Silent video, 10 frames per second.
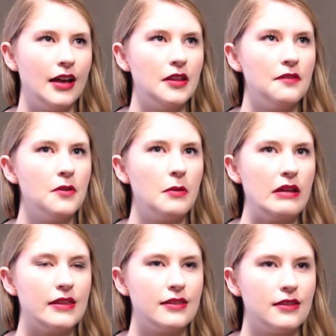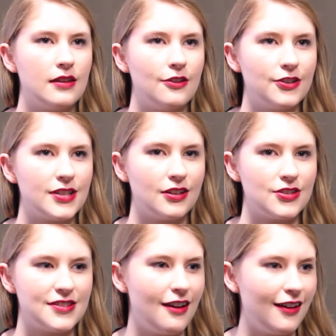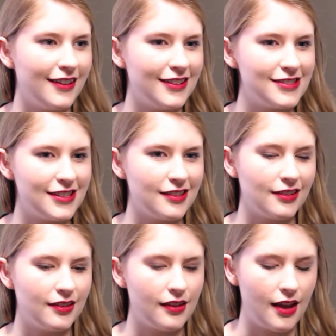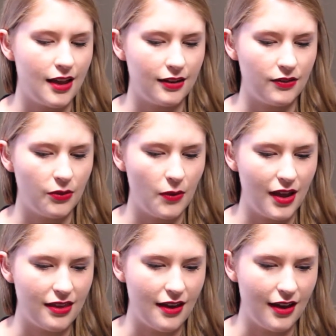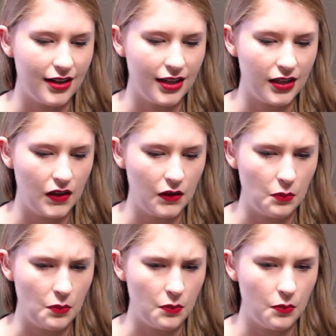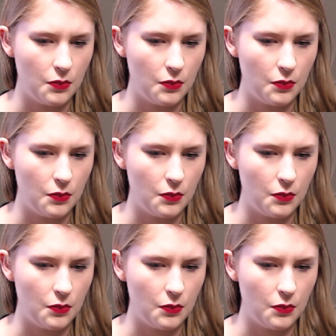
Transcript: I love the way that theater touches audiences and the way that it can